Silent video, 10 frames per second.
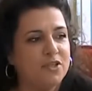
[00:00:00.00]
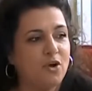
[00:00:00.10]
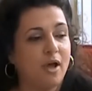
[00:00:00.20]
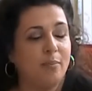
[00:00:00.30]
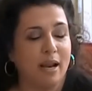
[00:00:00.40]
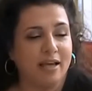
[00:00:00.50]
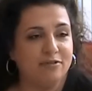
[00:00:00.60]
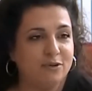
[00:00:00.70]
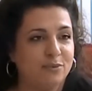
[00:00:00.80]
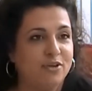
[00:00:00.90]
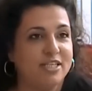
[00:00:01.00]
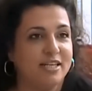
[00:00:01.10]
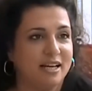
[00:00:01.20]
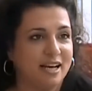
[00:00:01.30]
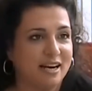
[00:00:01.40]
applied from Greece
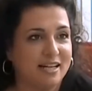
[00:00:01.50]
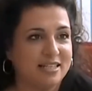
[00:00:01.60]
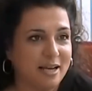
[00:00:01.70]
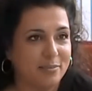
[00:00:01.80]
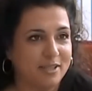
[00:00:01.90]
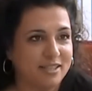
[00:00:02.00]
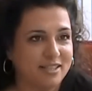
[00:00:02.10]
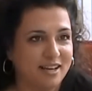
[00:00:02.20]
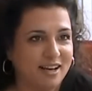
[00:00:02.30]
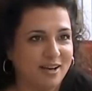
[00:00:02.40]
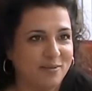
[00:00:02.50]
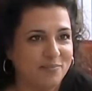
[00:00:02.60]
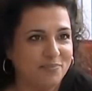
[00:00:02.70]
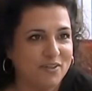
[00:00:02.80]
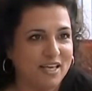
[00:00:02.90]
and I got accepted
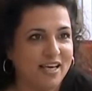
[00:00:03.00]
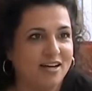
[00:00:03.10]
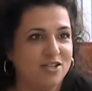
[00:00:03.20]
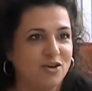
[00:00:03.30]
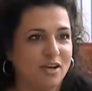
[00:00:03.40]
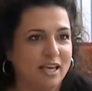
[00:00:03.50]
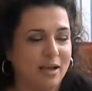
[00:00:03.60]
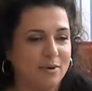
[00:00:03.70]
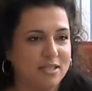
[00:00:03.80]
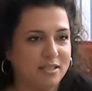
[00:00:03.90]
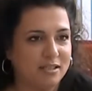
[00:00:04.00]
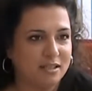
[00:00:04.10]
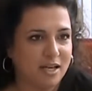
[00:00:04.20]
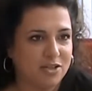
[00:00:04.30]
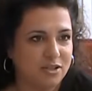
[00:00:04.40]
here. So I came as an
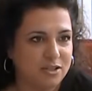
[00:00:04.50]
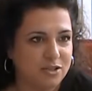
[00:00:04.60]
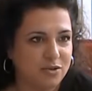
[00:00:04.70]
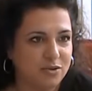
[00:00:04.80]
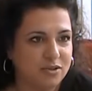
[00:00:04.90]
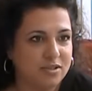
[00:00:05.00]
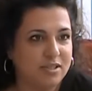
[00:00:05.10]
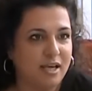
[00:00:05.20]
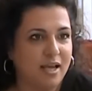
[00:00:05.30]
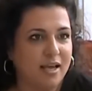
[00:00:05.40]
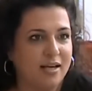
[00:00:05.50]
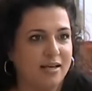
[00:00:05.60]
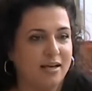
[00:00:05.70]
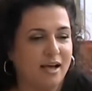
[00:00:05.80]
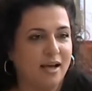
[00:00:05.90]
international student,
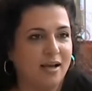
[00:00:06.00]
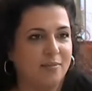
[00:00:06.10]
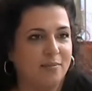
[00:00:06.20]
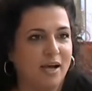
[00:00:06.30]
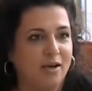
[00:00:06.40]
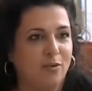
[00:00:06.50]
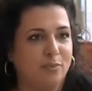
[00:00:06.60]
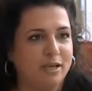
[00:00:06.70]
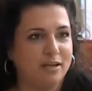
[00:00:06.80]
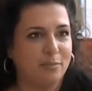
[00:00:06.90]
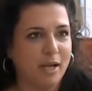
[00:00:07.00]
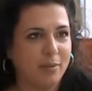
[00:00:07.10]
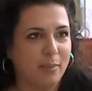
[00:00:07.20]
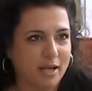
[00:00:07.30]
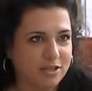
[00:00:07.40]
and I completed
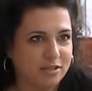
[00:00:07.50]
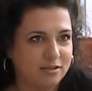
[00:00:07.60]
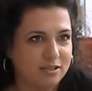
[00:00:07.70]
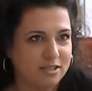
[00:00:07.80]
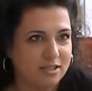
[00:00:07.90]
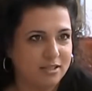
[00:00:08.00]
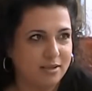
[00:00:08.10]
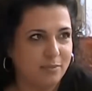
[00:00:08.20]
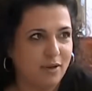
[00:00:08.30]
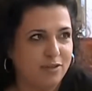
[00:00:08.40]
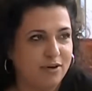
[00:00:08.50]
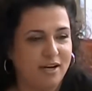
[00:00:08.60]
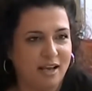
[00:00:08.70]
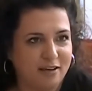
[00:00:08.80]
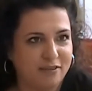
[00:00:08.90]
my bachelor's in about
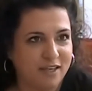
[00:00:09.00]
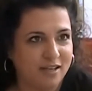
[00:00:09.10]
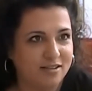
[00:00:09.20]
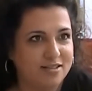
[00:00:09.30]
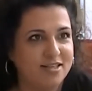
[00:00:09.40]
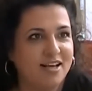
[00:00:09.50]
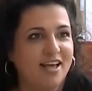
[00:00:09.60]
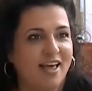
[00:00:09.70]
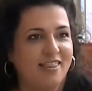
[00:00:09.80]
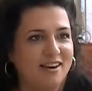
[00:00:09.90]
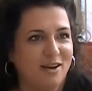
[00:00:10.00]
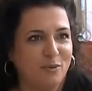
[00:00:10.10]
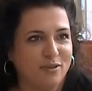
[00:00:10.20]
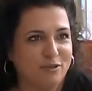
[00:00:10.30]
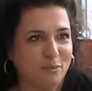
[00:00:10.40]
3.5 years. And then I
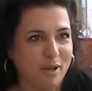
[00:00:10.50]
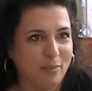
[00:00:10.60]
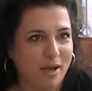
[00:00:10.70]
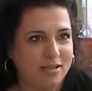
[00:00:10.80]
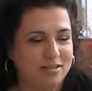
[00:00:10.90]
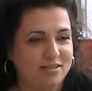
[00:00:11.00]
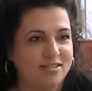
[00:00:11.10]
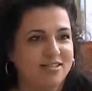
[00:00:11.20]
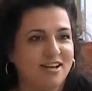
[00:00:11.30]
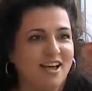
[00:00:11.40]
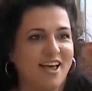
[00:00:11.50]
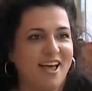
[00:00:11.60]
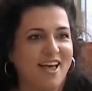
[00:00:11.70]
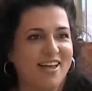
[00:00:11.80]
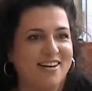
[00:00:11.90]
went for my master's.
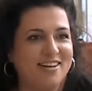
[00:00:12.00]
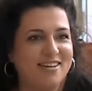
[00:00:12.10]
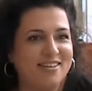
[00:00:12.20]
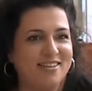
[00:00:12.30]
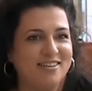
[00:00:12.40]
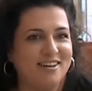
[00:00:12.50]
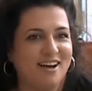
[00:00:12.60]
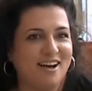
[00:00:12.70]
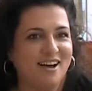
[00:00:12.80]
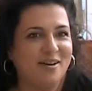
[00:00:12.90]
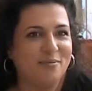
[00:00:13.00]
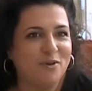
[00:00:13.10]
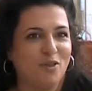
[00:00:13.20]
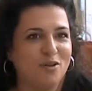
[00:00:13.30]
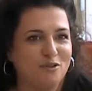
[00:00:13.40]
And
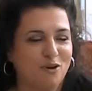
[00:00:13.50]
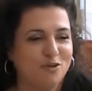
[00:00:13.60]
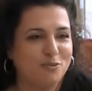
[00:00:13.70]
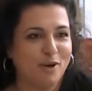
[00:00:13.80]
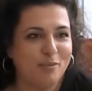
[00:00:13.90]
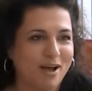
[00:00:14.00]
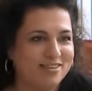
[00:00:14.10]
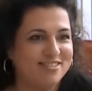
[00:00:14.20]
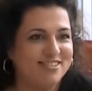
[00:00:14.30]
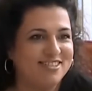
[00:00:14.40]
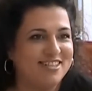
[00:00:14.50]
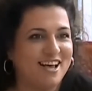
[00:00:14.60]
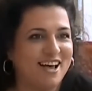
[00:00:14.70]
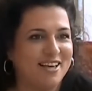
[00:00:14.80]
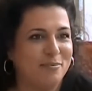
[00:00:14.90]
on the road to my master's,
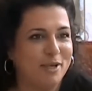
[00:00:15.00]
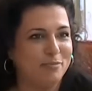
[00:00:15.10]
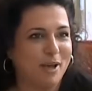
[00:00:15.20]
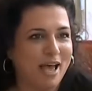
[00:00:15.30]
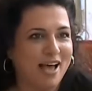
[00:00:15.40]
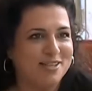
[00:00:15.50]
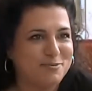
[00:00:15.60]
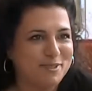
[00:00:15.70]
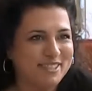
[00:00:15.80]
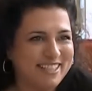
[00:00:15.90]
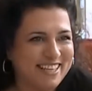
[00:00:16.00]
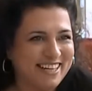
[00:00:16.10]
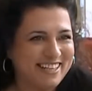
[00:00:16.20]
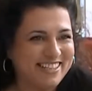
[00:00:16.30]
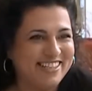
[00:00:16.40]
I met my husband
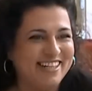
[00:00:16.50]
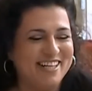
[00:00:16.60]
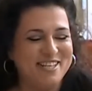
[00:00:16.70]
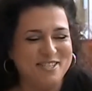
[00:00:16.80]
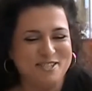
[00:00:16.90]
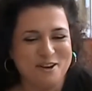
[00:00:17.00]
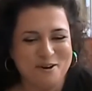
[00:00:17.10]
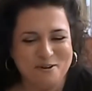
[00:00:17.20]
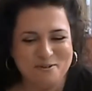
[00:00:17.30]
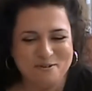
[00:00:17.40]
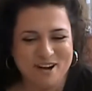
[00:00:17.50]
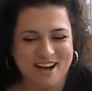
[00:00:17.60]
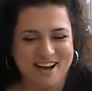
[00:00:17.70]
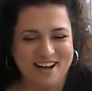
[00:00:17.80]
here. So,